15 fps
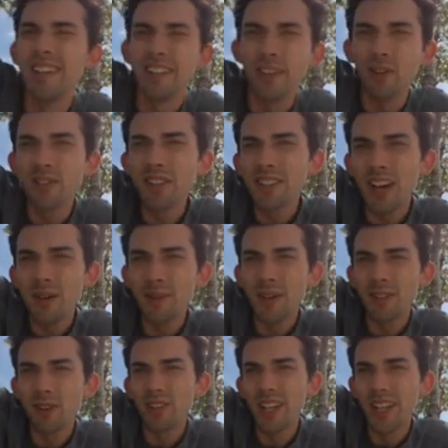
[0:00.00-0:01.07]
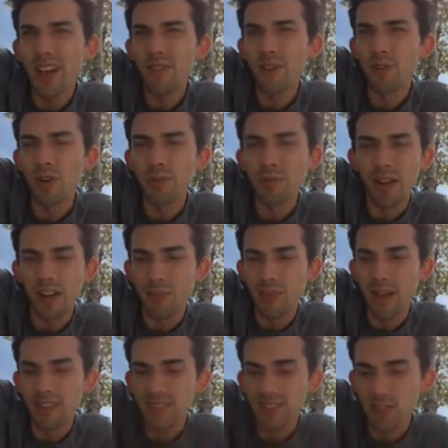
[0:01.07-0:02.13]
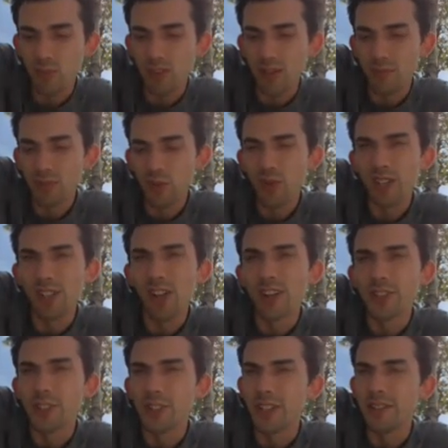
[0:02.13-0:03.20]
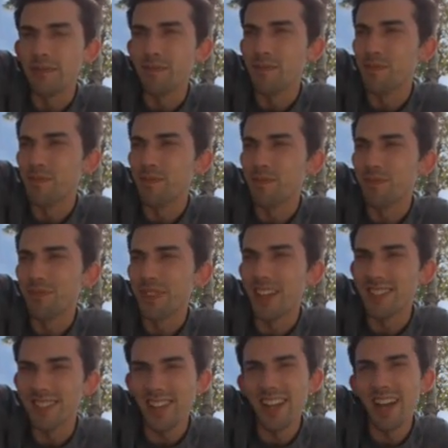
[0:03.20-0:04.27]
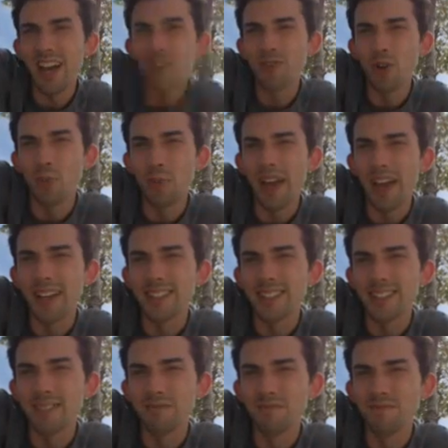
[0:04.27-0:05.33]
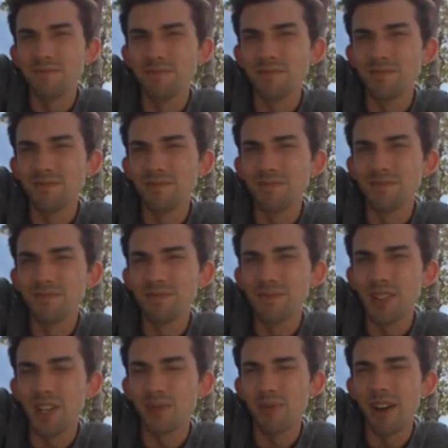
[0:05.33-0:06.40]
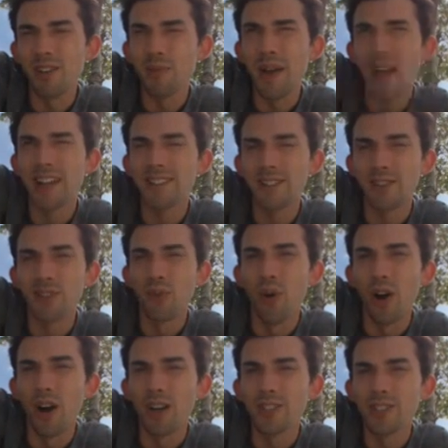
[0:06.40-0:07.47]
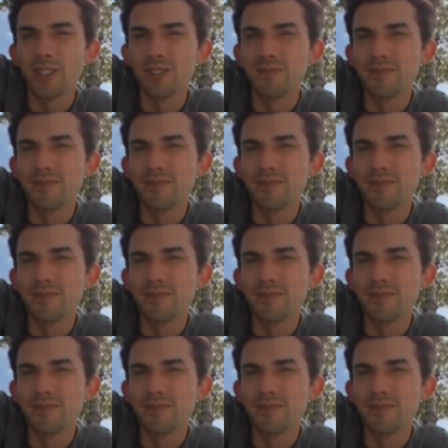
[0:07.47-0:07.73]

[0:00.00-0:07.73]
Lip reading: The only time I don't like having one pair of pants is when I'm doing laundry. Because then I have no pants. Because my other pants are in the wash.